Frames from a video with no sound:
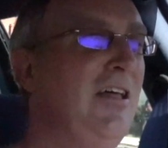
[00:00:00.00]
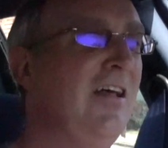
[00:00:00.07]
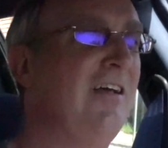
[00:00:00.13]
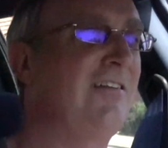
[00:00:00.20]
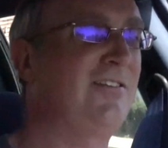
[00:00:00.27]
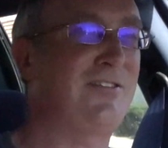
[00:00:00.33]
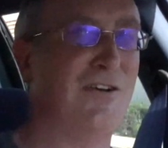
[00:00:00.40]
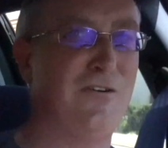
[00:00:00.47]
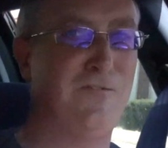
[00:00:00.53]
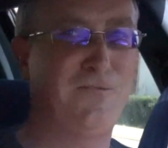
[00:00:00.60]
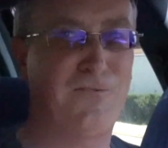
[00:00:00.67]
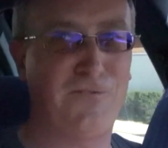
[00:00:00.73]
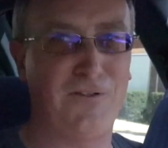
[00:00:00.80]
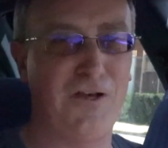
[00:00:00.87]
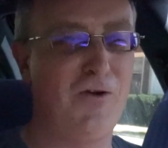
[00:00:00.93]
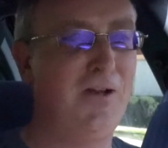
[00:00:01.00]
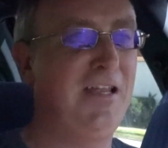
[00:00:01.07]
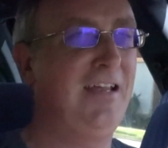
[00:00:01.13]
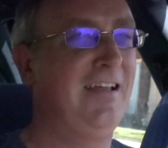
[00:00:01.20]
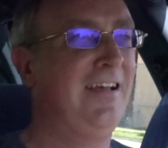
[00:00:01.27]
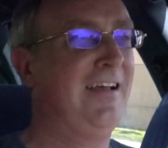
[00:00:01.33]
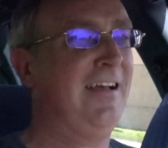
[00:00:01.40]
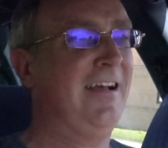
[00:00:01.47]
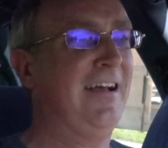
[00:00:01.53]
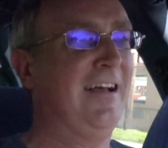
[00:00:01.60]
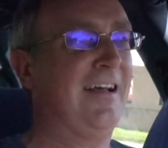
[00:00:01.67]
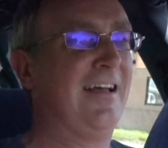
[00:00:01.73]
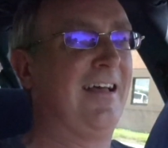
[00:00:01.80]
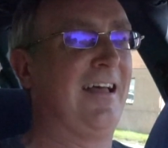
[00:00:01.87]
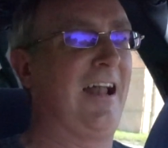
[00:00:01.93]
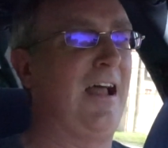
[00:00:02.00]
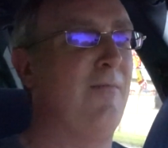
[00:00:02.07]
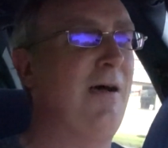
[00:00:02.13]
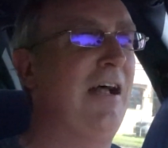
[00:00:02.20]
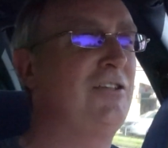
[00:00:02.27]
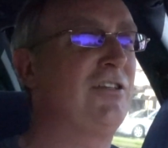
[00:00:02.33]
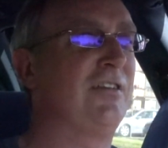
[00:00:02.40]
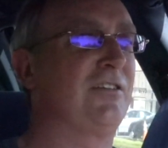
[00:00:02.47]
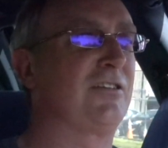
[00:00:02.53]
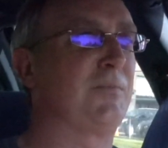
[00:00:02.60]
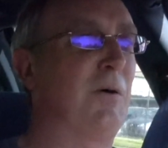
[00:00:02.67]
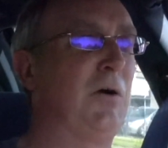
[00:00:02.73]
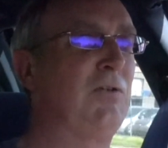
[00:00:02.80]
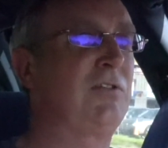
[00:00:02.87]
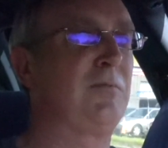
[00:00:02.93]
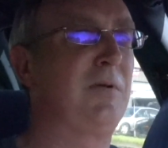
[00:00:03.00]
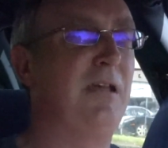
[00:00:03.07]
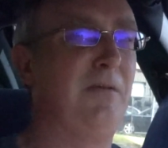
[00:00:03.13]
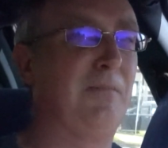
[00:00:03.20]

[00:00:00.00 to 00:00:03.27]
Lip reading: It's so floaty, and I imagine it's supposed to be,